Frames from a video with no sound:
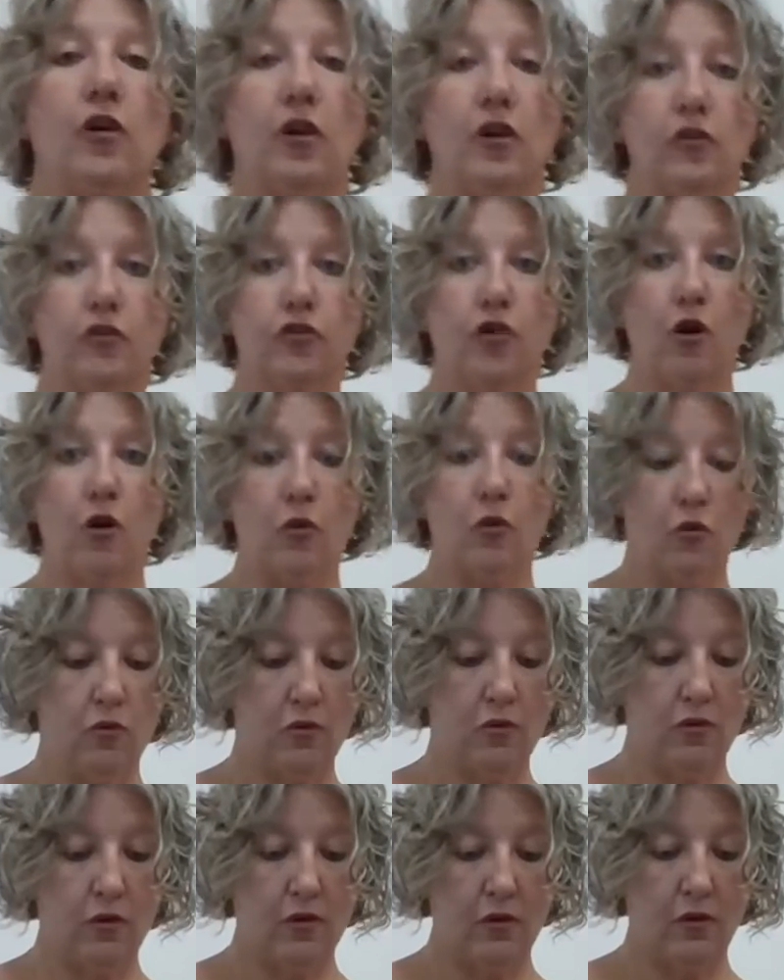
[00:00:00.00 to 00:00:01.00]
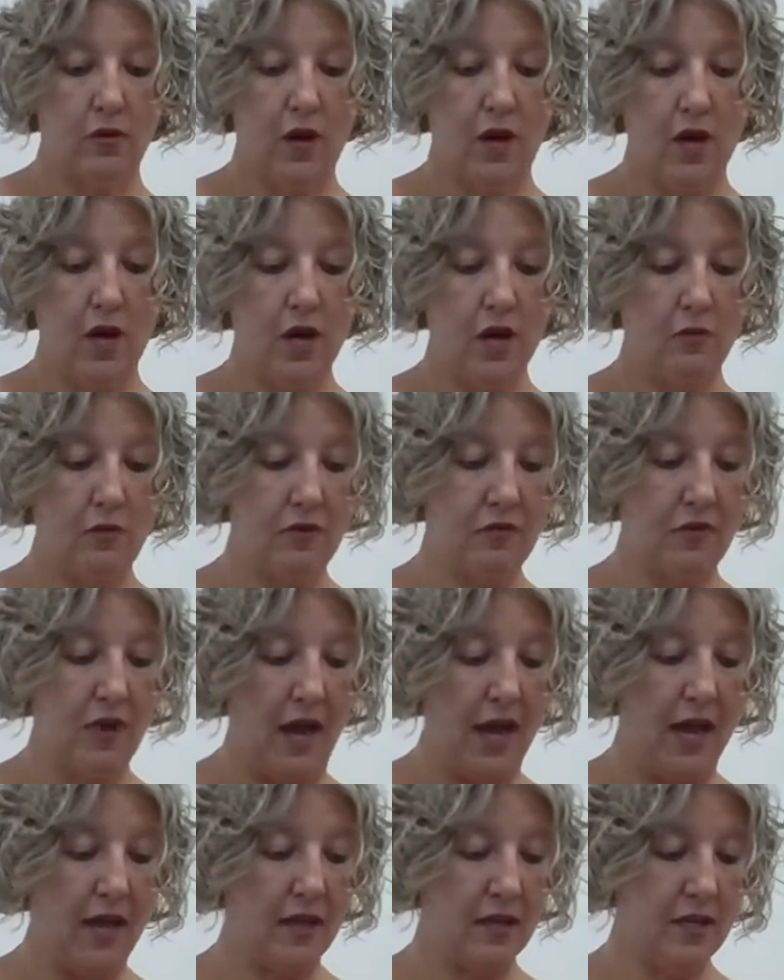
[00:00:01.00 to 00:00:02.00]
So uh, we've
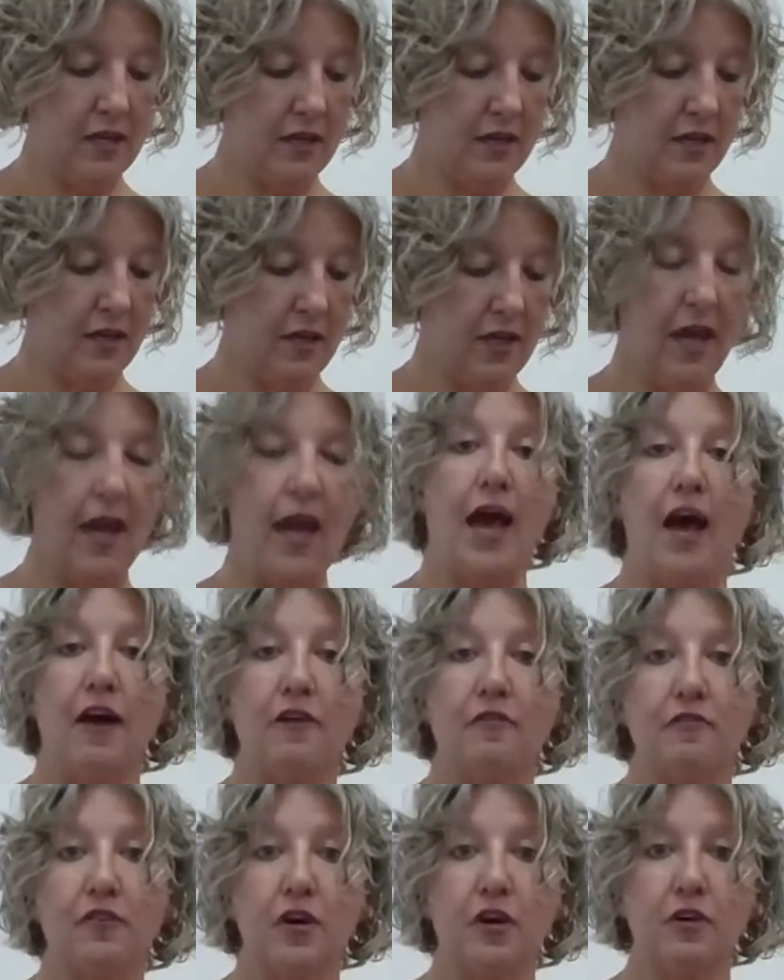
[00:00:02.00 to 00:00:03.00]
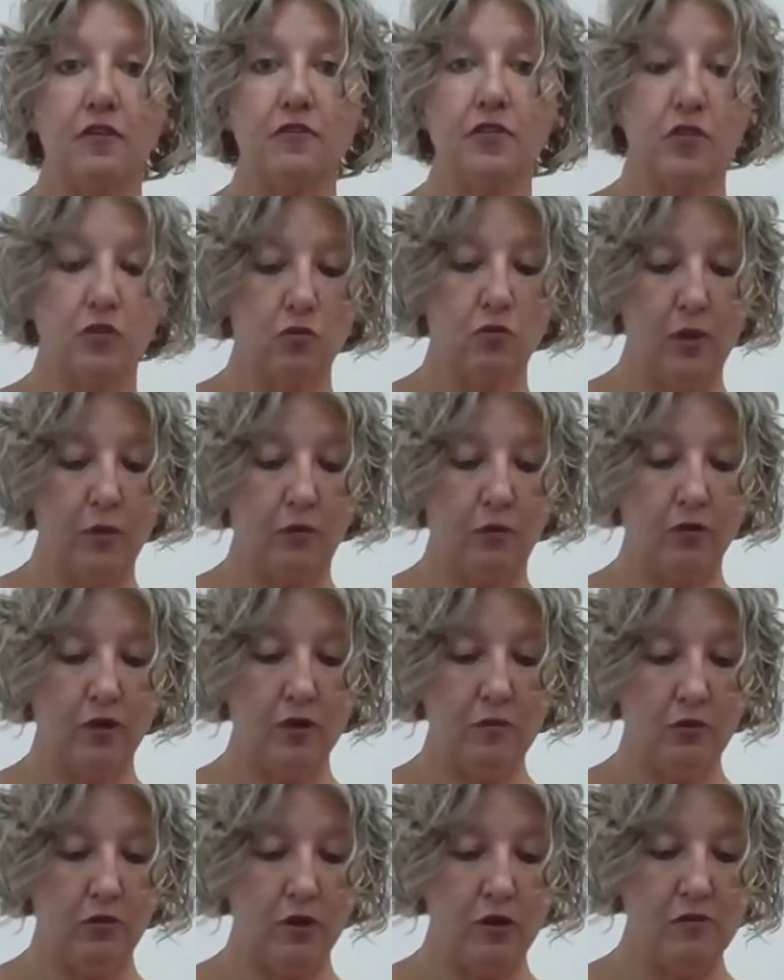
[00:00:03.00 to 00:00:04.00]
got half of the whipped
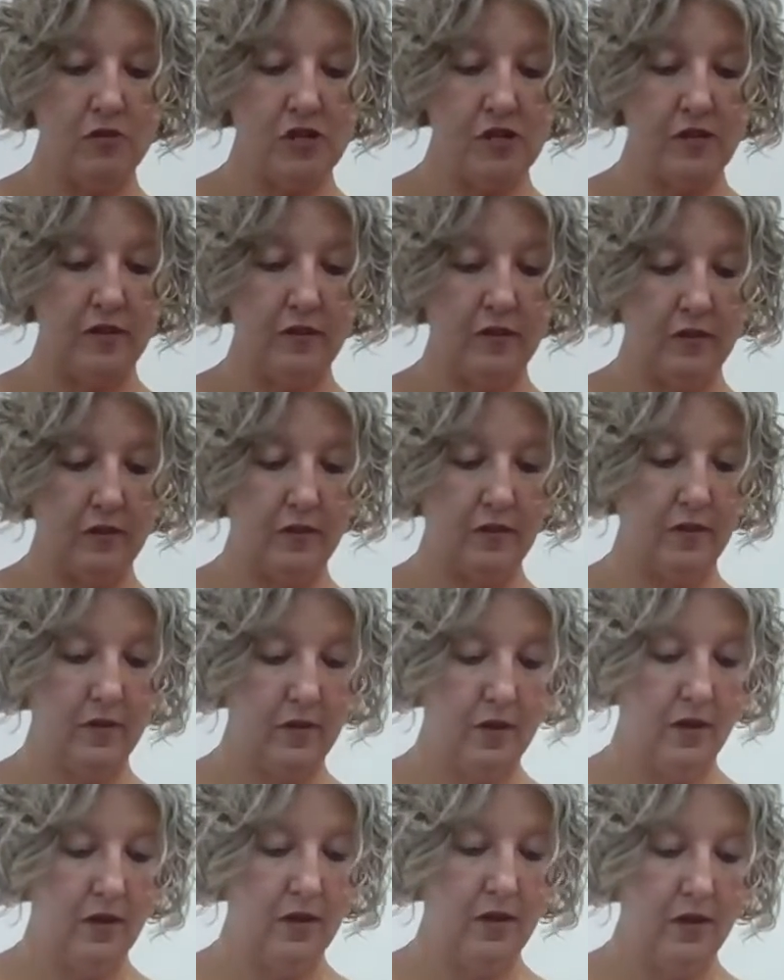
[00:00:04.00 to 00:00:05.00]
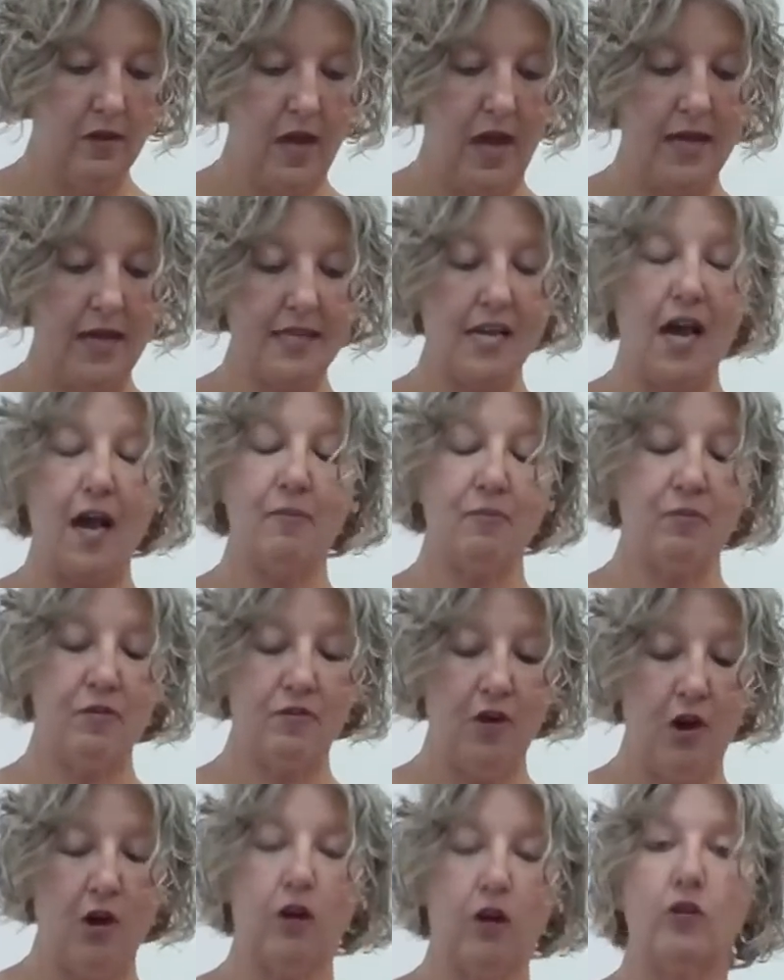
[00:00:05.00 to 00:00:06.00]
cream cream cheese on top
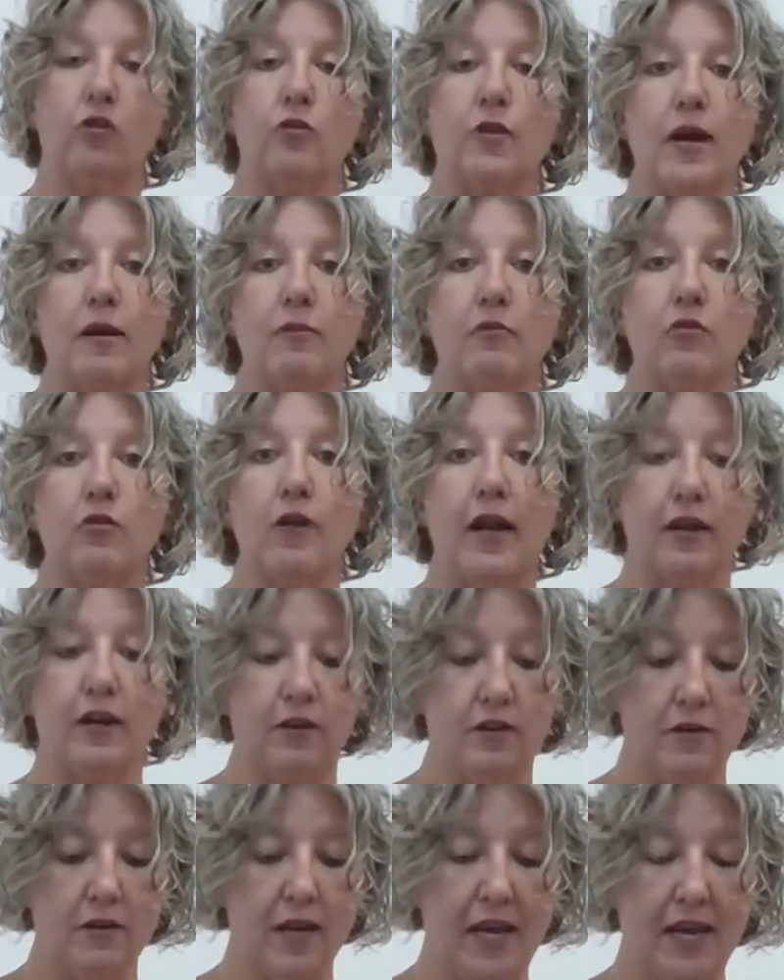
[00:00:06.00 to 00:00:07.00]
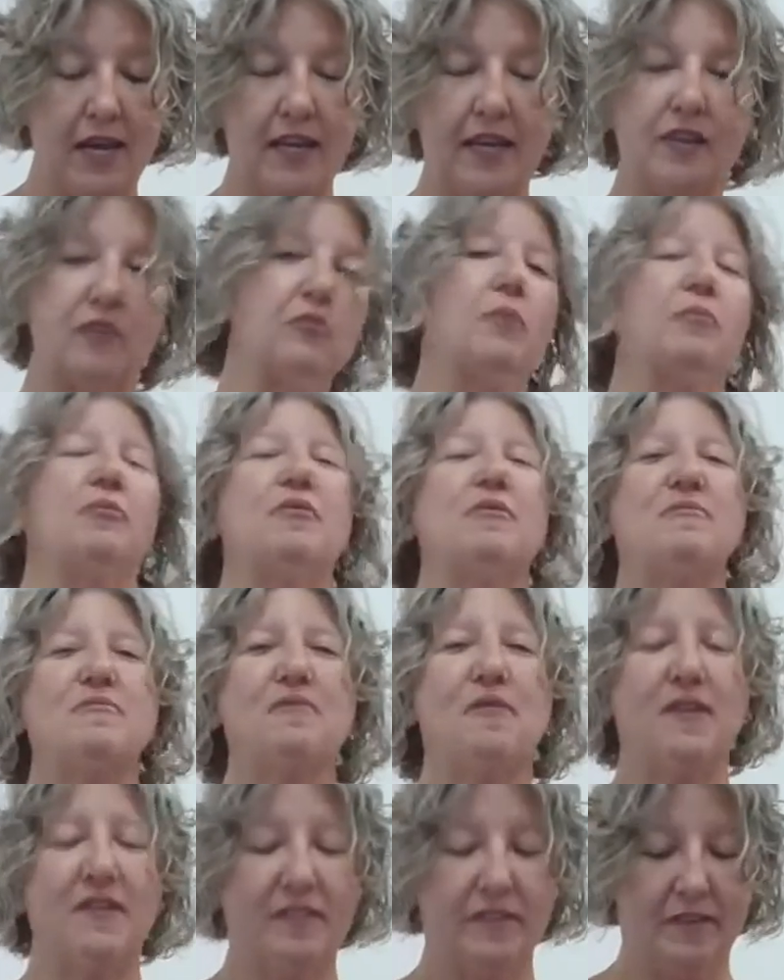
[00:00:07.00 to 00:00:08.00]
of our graham cracker and whipped cream
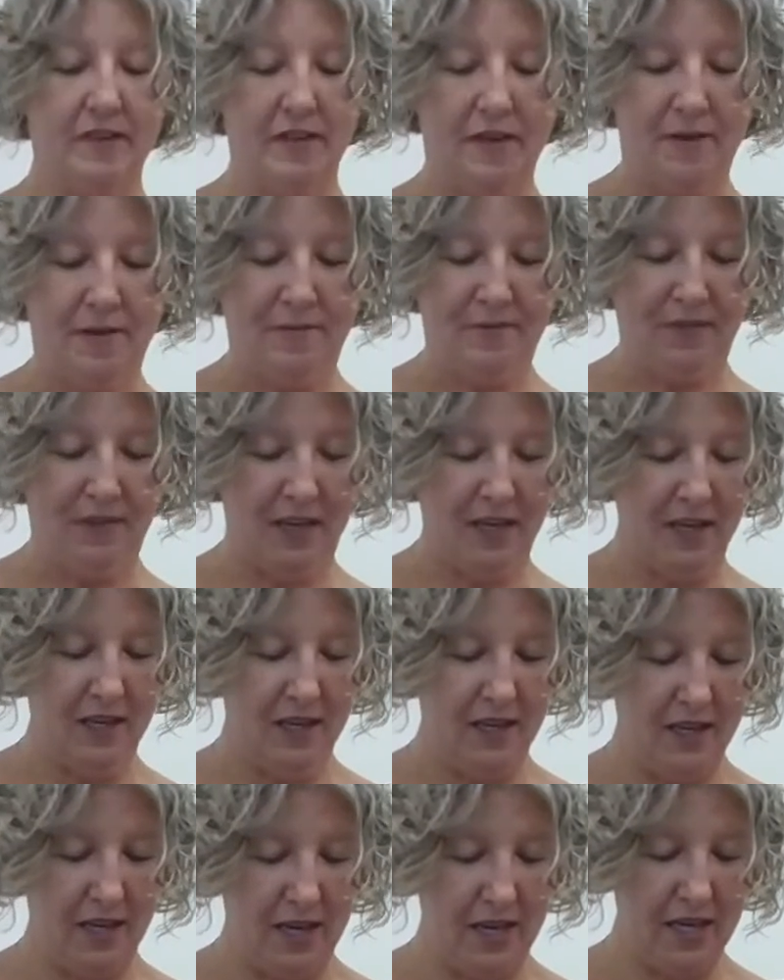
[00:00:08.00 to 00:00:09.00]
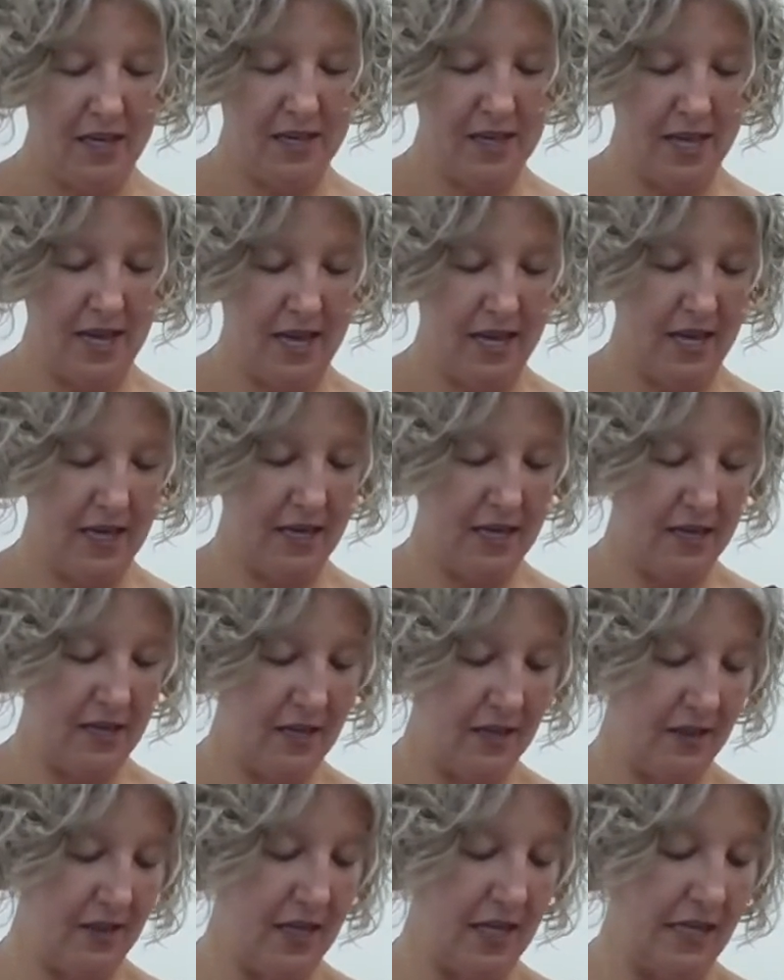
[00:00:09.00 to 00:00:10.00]
crust, and then
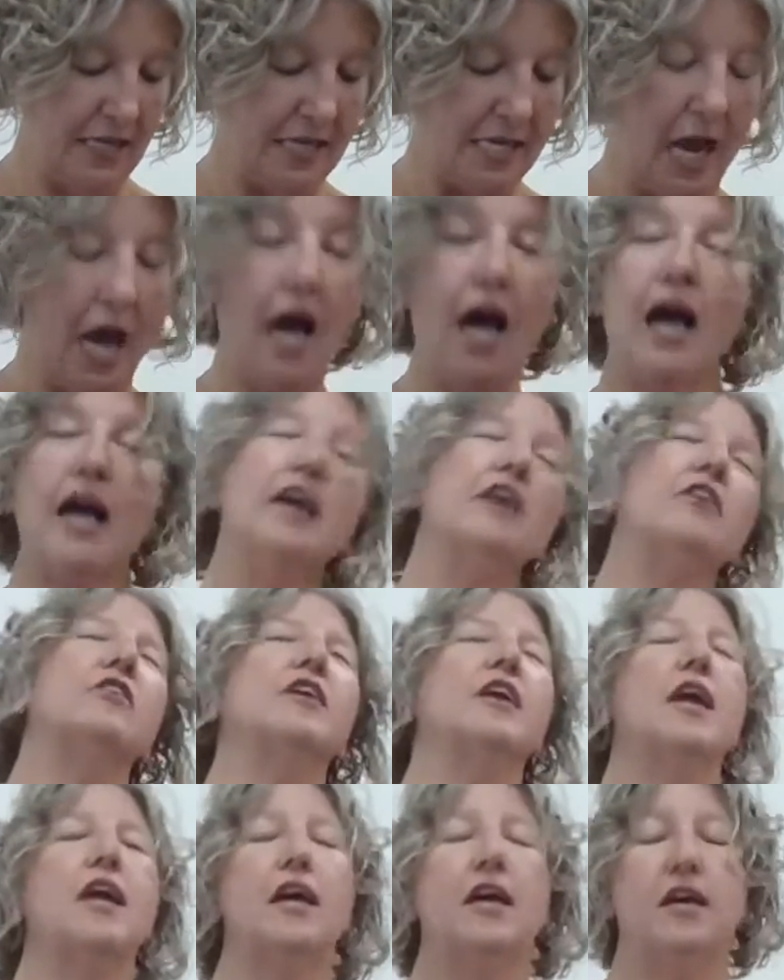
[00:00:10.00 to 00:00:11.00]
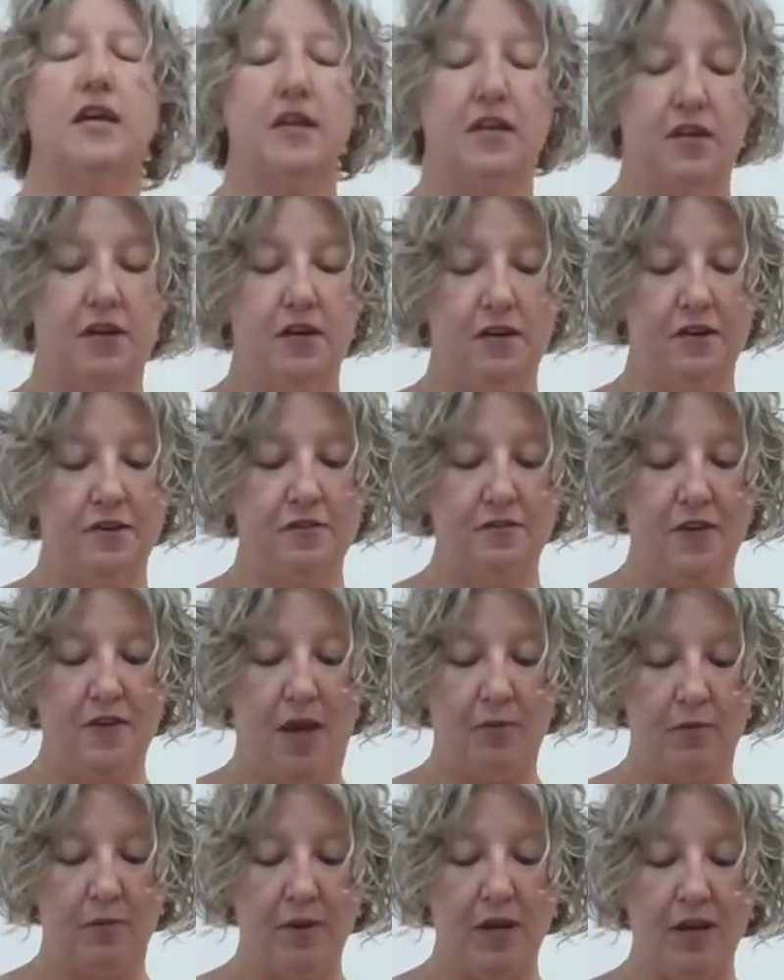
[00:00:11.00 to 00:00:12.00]
the entire can of
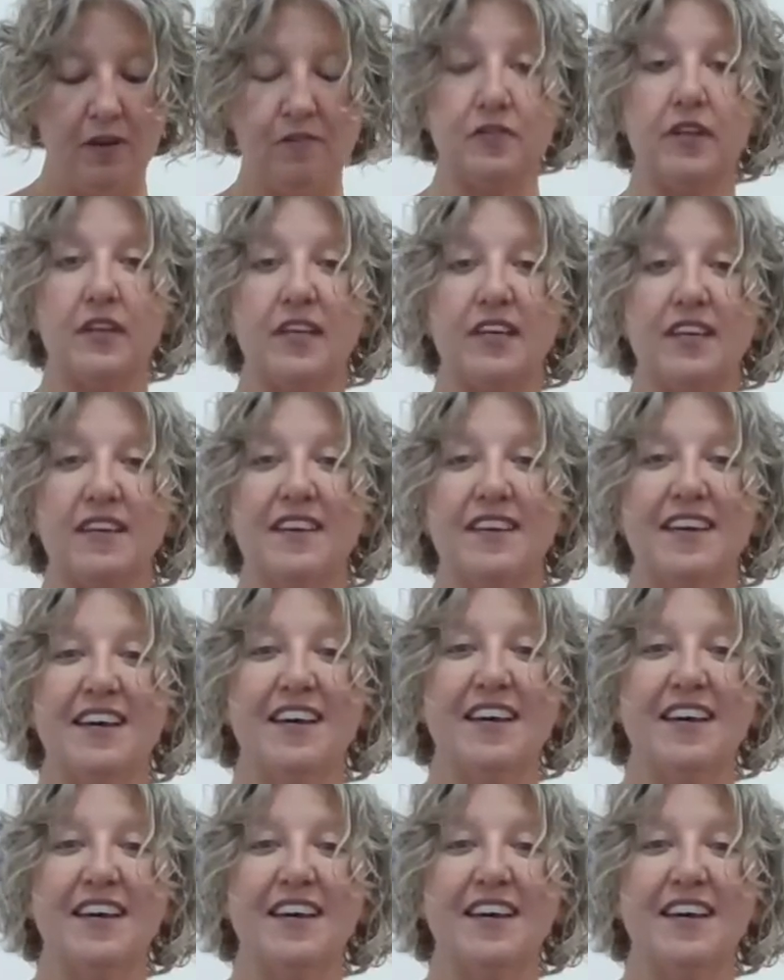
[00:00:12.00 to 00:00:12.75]
apple pie filling.